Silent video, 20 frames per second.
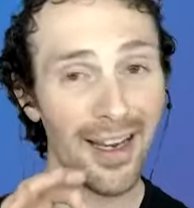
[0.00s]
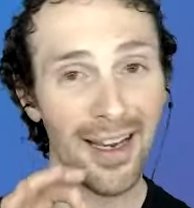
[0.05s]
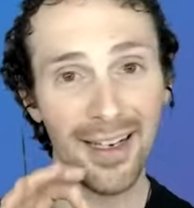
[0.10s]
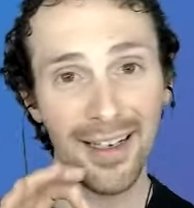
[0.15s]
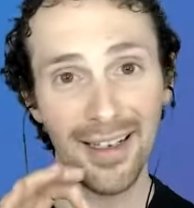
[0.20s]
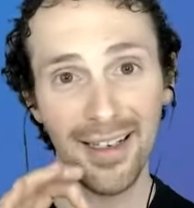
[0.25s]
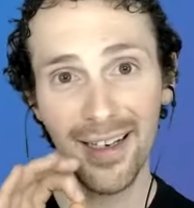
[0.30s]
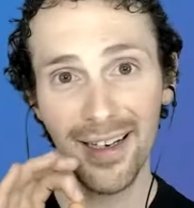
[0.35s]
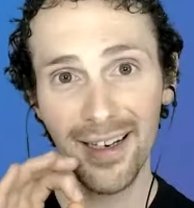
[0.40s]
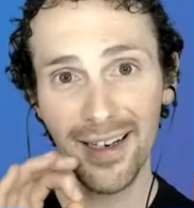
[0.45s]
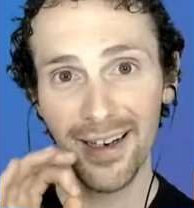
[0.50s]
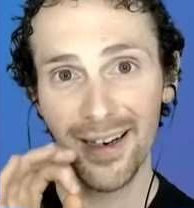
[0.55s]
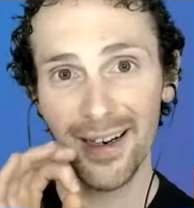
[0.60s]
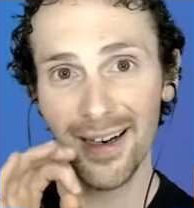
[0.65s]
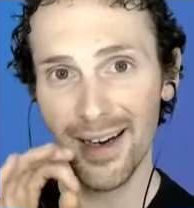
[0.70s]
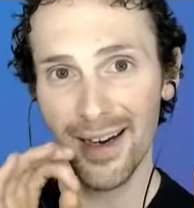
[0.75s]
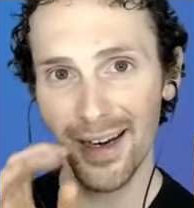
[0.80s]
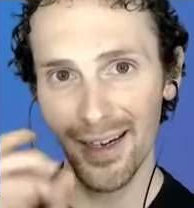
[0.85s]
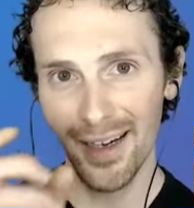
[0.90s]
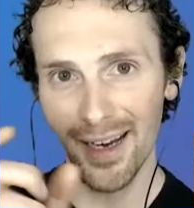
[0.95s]
And
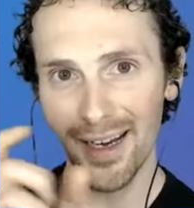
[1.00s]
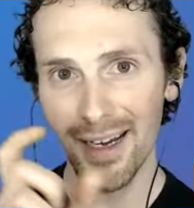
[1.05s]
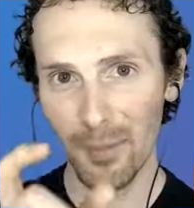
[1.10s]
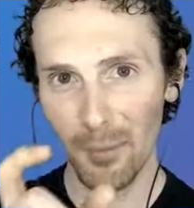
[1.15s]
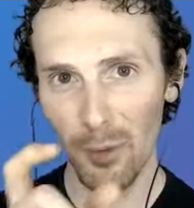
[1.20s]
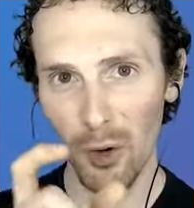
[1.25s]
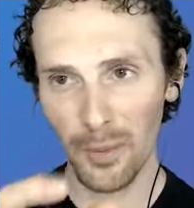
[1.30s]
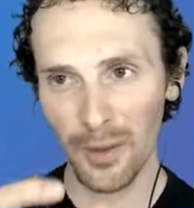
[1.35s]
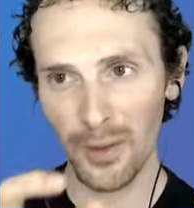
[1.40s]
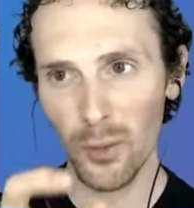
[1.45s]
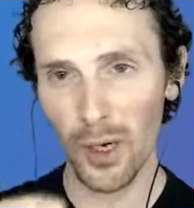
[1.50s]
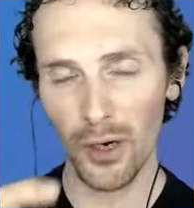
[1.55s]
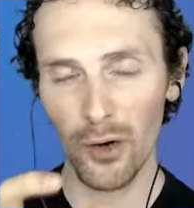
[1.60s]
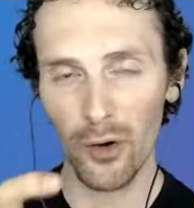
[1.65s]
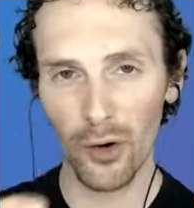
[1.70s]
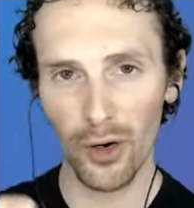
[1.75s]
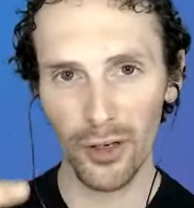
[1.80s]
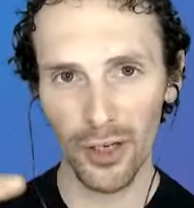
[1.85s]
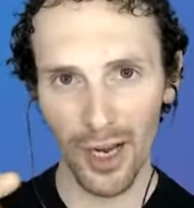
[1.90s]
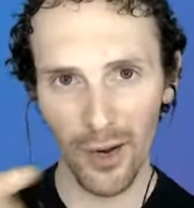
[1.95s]
in a moment,
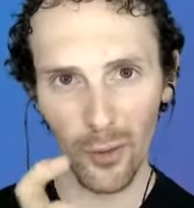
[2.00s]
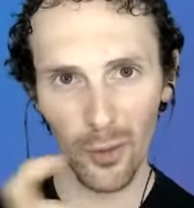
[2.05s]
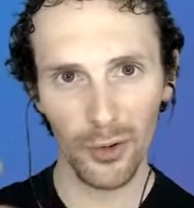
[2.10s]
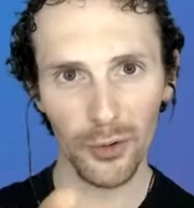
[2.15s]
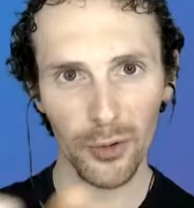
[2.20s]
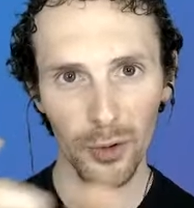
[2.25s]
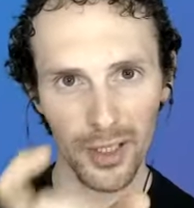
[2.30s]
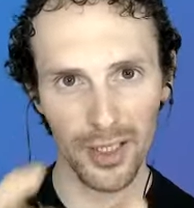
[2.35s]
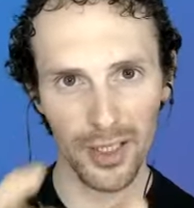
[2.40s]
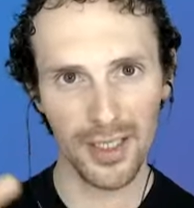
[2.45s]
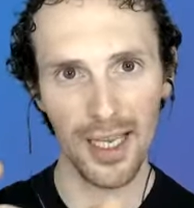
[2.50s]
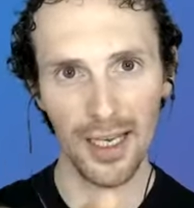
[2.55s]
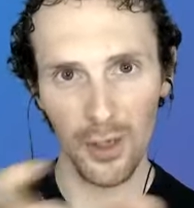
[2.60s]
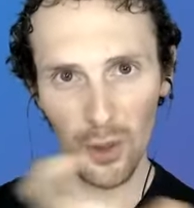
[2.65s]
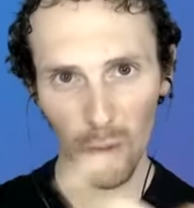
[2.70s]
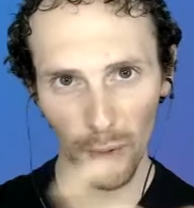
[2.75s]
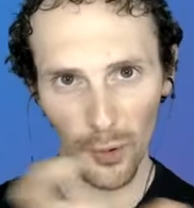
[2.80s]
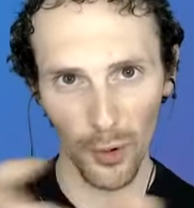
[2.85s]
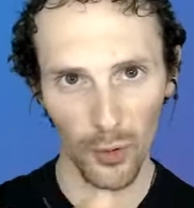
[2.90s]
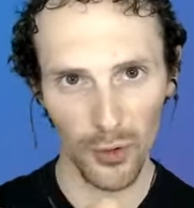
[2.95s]
I want to understand
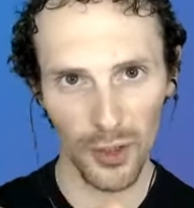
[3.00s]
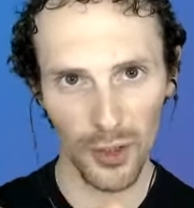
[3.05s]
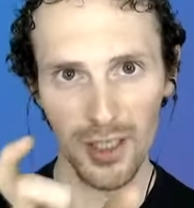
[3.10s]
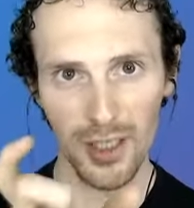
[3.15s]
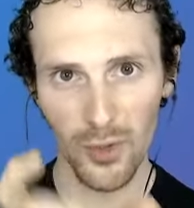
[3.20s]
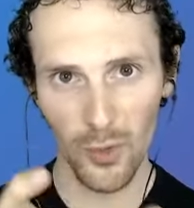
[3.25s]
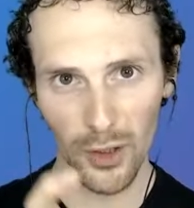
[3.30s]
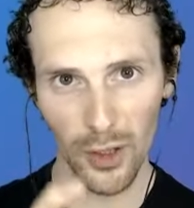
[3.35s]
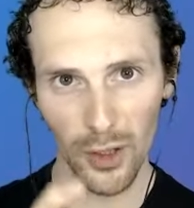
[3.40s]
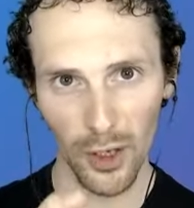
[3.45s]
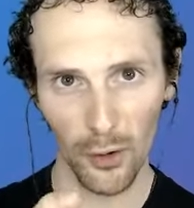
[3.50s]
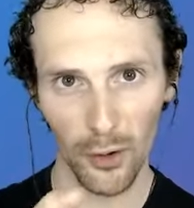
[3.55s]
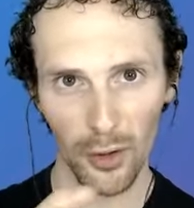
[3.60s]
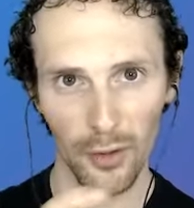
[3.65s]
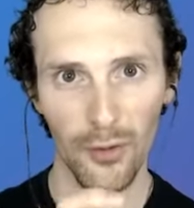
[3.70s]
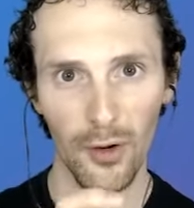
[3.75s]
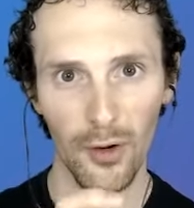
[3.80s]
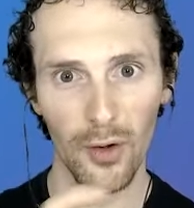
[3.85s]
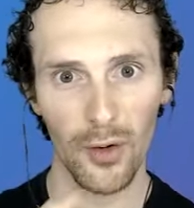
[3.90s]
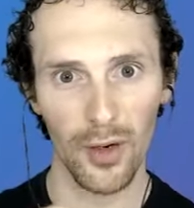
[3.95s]
your process when you're on the
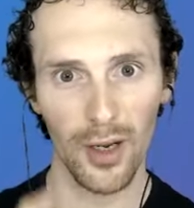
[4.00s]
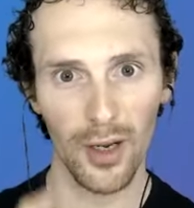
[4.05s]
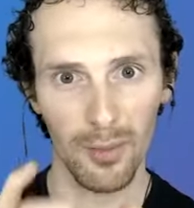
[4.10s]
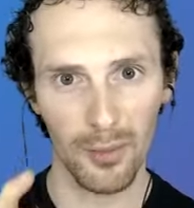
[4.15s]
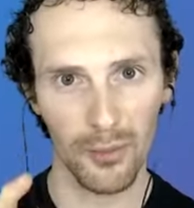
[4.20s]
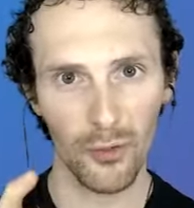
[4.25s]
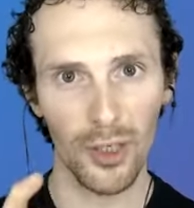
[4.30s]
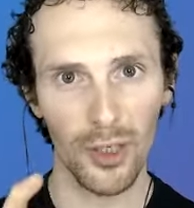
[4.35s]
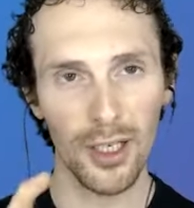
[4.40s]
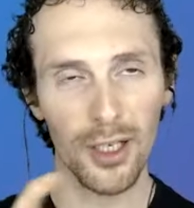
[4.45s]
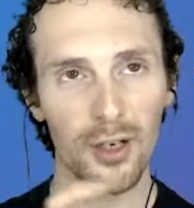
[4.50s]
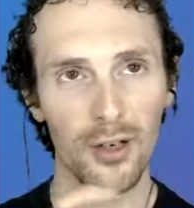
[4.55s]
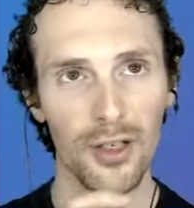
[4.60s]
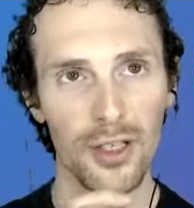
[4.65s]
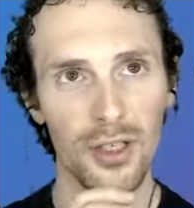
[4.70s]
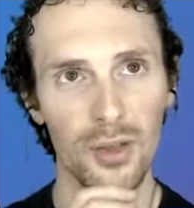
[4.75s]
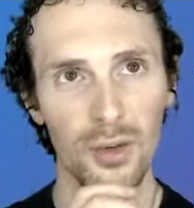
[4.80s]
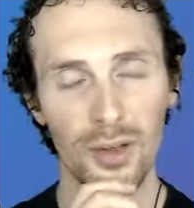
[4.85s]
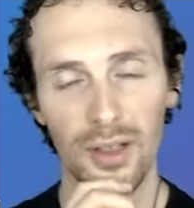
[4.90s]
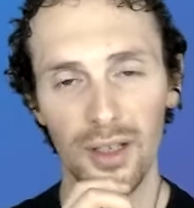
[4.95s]
phone. I'm really curious
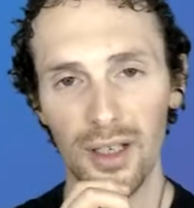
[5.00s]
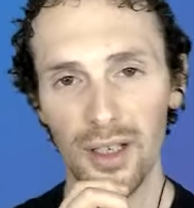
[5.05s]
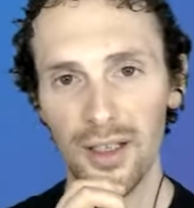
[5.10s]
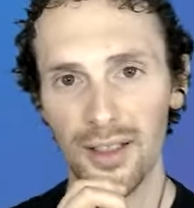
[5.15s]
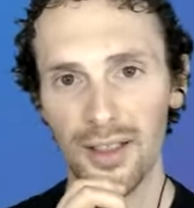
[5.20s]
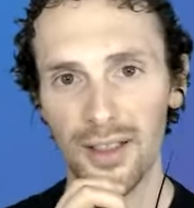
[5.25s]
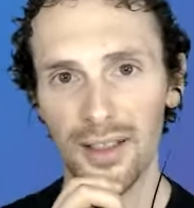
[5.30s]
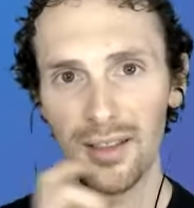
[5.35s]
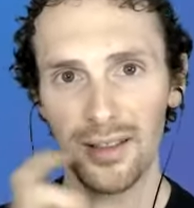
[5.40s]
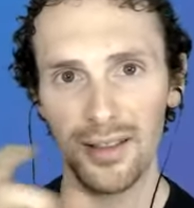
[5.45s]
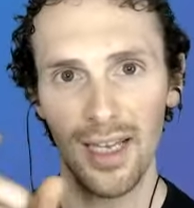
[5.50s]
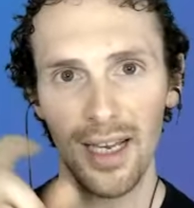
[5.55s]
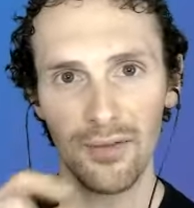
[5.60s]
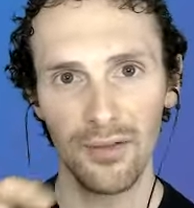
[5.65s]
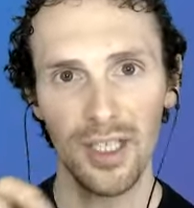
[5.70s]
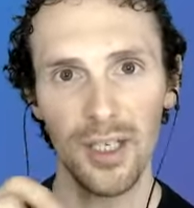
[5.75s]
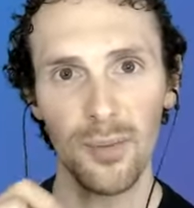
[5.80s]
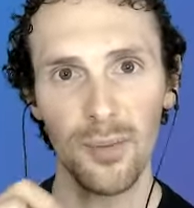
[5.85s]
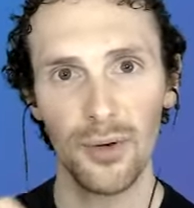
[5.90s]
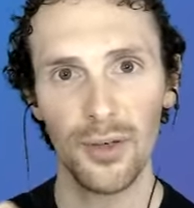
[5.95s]
to dive
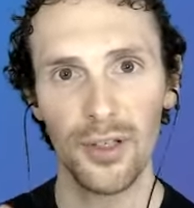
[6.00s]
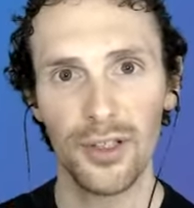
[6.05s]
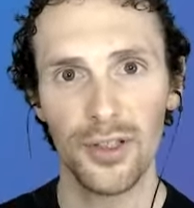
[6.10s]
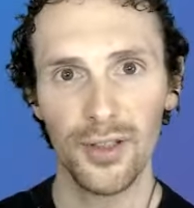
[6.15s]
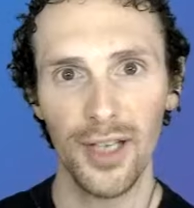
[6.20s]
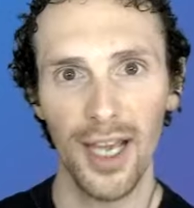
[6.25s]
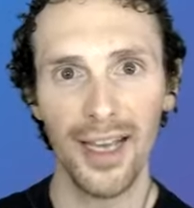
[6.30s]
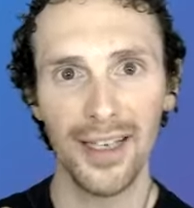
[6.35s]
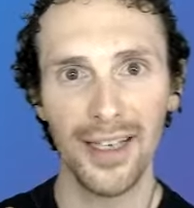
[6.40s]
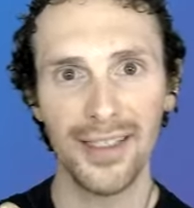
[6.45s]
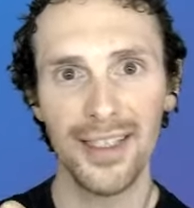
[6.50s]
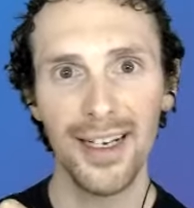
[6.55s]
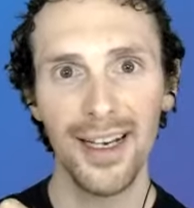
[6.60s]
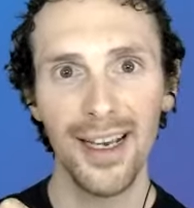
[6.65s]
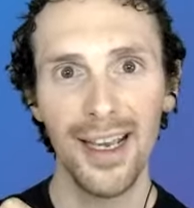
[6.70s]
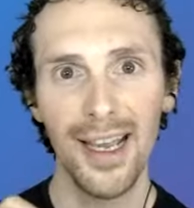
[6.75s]
deeper into that.